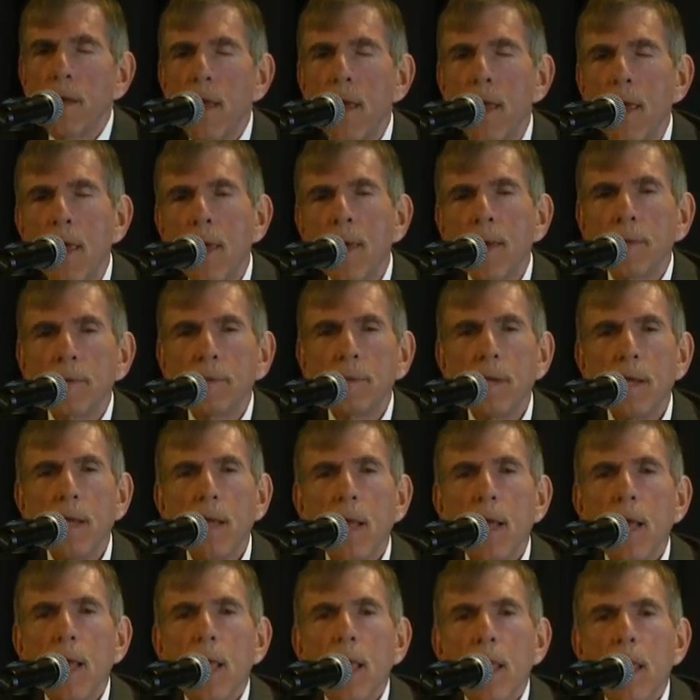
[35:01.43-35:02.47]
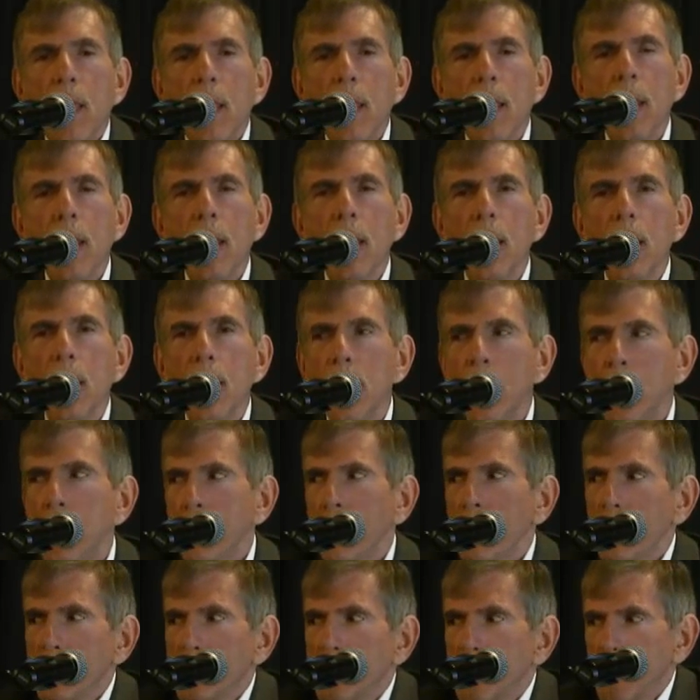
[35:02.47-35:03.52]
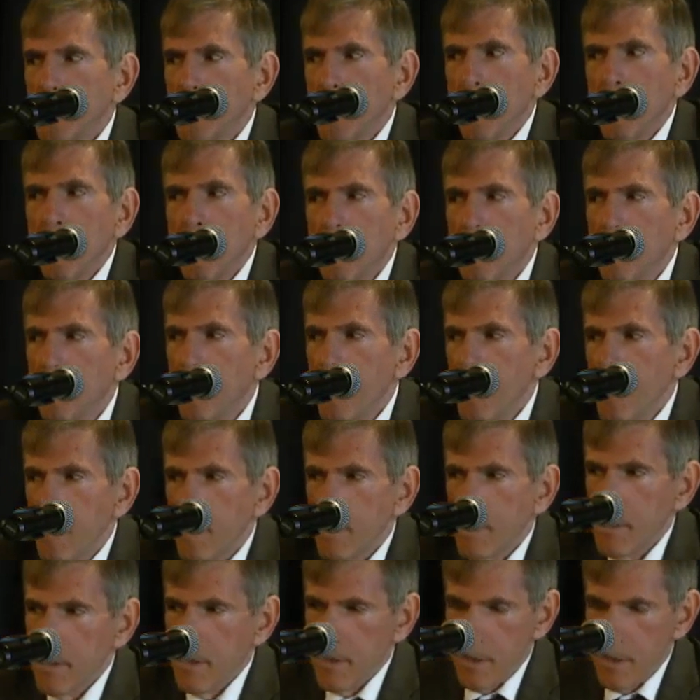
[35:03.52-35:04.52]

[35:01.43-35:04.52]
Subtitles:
And it was a little bit